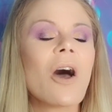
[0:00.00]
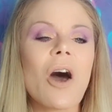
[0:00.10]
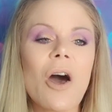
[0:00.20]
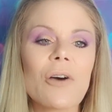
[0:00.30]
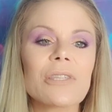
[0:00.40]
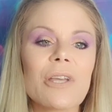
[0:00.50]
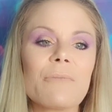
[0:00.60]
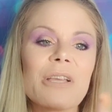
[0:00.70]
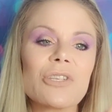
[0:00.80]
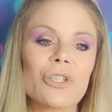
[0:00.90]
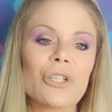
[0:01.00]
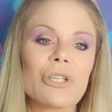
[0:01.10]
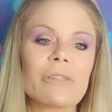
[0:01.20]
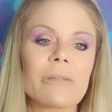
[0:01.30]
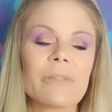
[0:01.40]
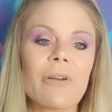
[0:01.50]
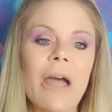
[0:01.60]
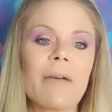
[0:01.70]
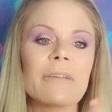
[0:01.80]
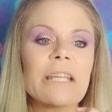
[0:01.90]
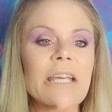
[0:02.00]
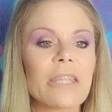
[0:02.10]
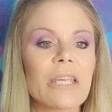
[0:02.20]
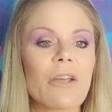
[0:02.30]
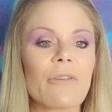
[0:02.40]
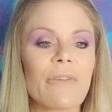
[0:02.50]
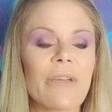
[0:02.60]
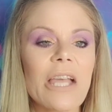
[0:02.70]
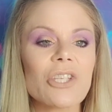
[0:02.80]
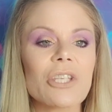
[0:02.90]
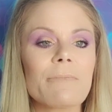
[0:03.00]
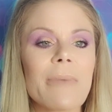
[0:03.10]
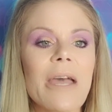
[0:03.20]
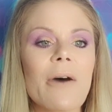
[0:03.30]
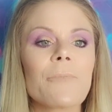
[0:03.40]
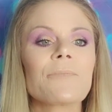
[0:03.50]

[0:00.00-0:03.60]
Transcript: Also, make sure you subscribe and hit the notification bell.